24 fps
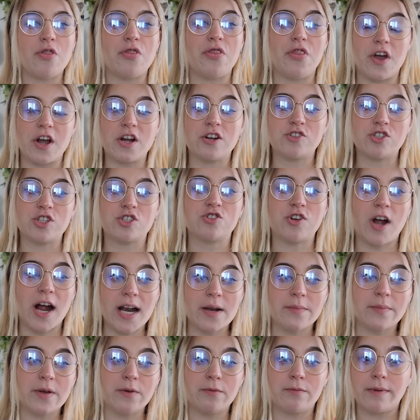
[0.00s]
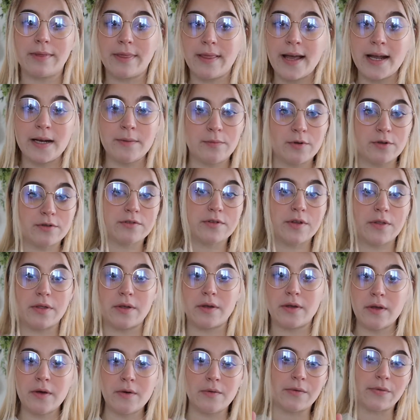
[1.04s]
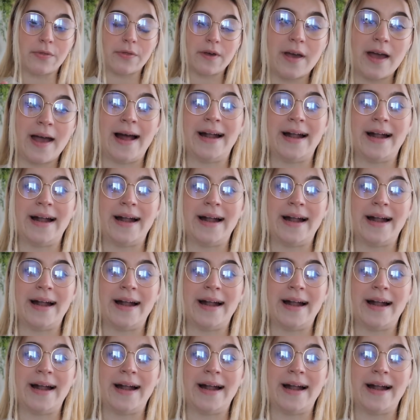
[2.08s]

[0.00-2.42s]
they're just trying to be relatable to the youth.